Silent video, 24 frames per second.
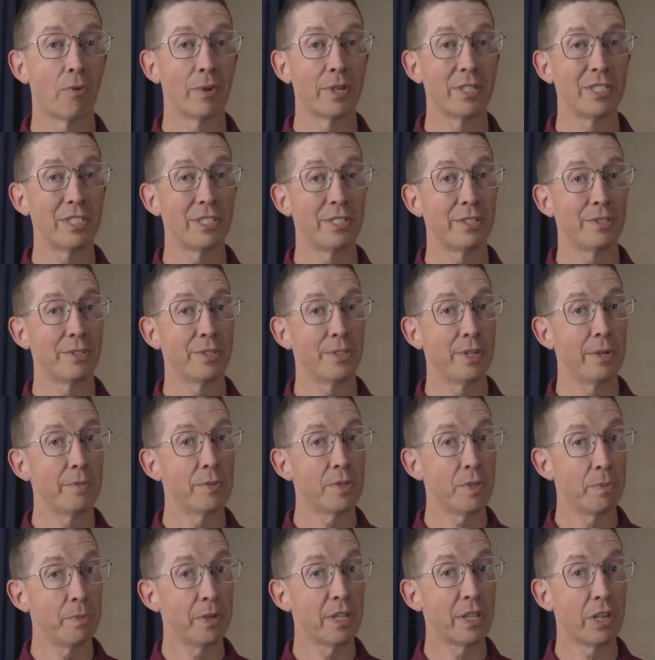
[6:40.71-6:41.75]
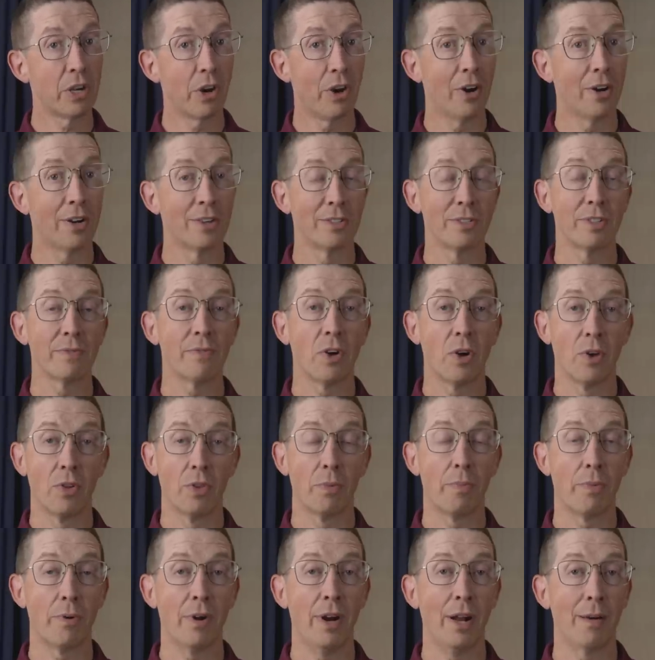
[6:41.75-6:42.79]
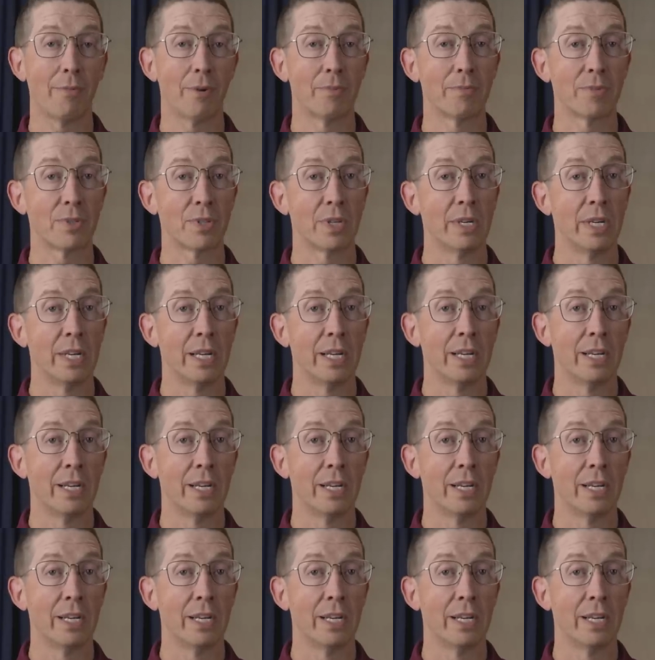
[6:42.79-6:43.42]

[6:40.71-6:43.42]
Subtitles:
which seems to be the cause of all the problems,